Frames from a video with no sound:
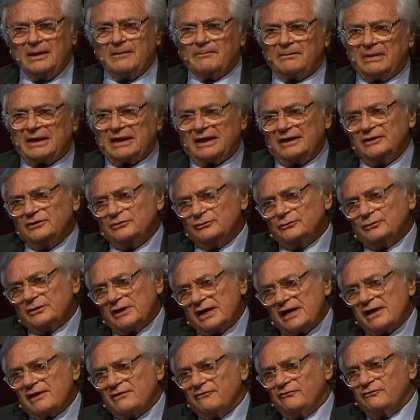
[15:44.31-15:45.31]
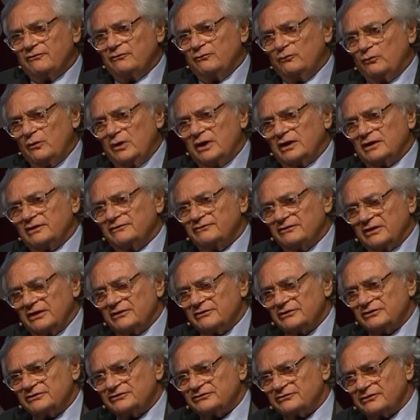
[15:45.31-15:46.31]
But I do have one
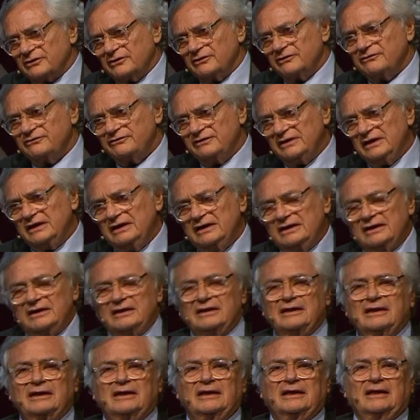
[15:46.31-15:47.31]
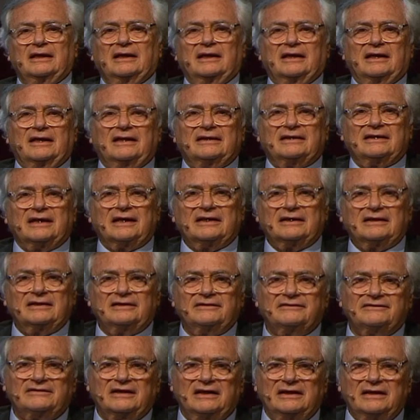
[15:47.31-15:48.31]
very strong feeling, and that
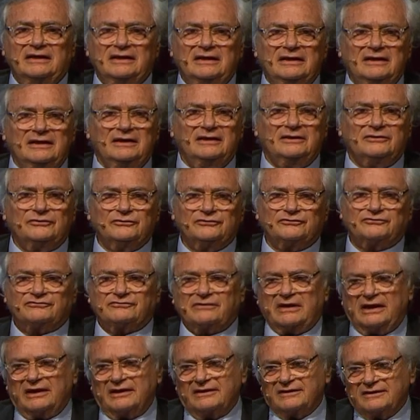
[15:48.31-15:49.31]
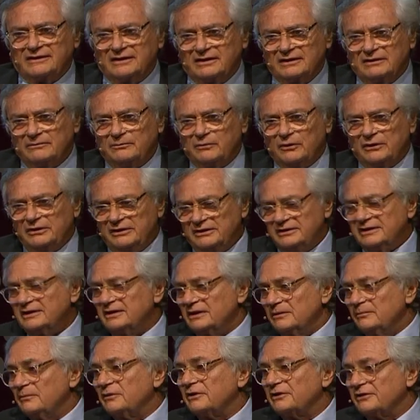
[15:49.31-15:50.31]
is the need to strengthen
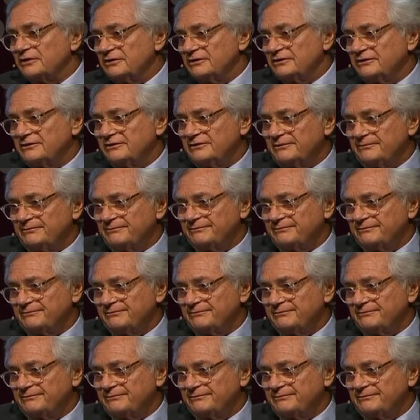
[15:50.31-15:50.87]
political parties,